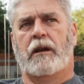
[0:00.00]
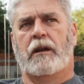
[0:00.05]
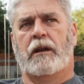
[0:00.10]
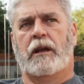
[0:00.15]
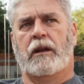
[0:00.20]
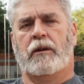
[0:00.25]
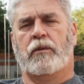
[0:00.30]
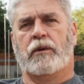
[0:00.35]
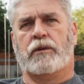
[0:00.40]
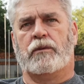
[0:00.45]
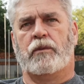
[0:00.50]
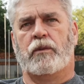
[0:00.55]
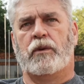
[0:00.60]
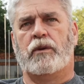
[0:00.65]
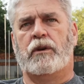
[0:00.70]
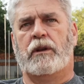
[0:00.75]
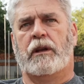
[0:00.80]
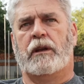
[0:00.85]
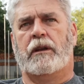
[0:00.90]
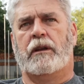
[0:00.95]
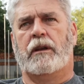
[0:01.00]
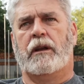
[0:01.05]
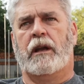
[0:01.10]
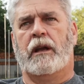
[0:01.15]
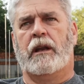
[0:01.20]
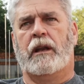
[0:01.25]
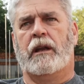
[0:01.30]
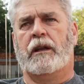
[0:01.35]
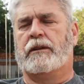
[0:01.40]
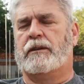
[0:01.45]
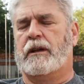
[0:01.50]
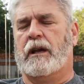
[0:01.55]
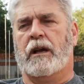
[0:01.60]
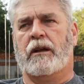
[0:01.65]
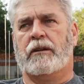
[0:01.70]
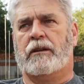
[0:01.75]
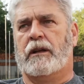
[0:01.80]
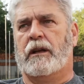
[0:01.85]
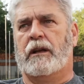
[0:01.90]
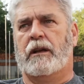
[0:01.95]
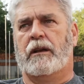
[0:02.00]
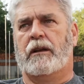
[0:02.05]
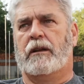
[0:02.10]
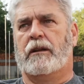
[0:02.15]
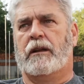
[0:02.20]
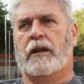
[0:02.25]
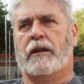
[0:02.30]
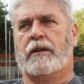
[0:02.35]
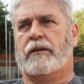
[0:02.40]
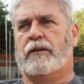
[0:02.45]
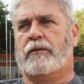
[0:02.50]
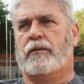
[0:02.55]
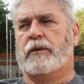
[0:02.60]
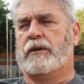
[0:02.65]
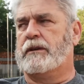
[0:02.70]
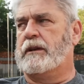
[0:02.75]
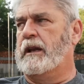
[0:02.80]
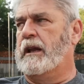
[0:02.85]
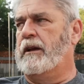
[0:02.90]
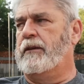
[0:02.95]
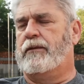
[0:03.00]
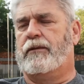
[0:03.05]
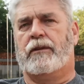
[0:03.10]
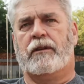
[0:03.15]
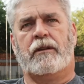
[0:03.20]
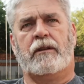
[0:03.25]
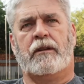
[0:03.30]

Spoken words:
that was wounded and that's out there, that was left.